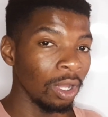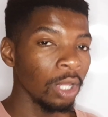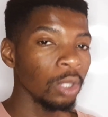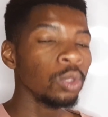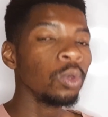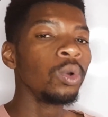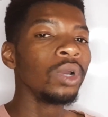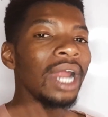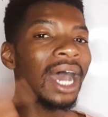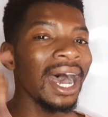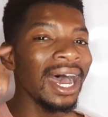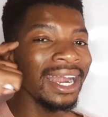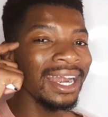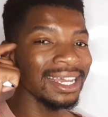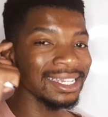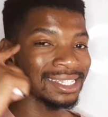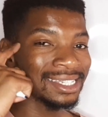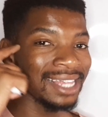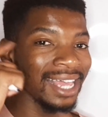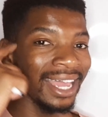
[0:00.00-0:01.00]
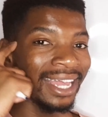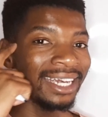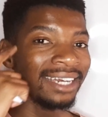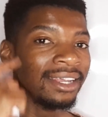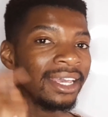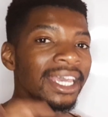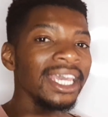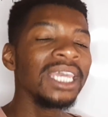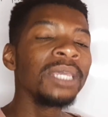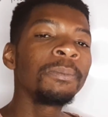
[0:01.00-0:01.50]
you would understand
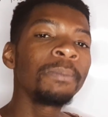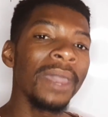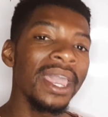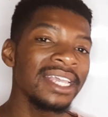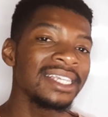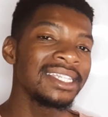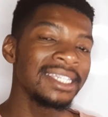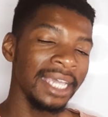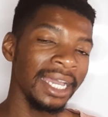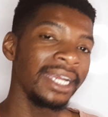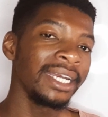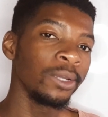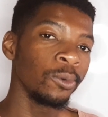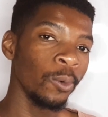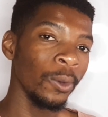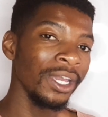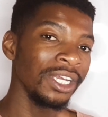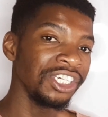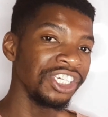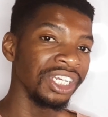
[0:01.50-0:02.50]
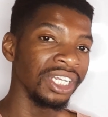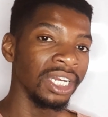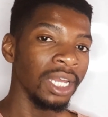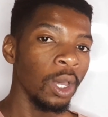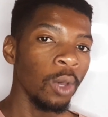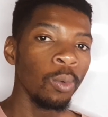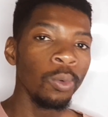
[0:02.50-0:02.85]
a base 10 equation,